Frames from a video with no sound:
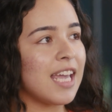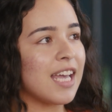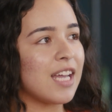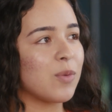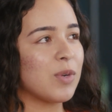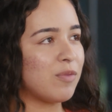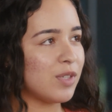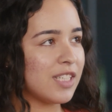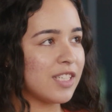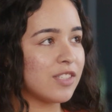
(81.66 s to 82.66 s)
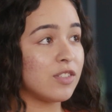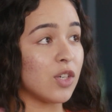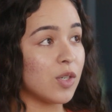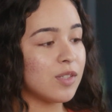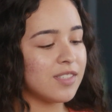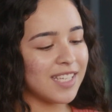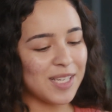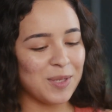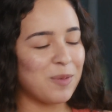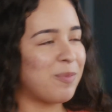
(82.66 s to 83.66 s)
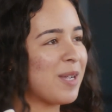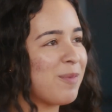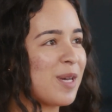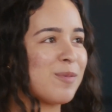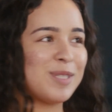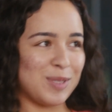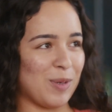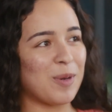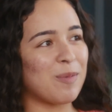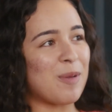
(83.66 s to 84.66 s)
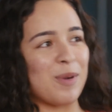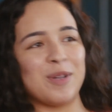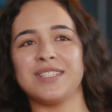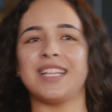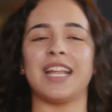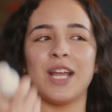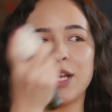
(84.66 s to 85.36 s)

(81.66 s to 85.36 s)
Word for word: And when I'm feeling dull, this is like a little pick-me-up. I just throw it in my purse and then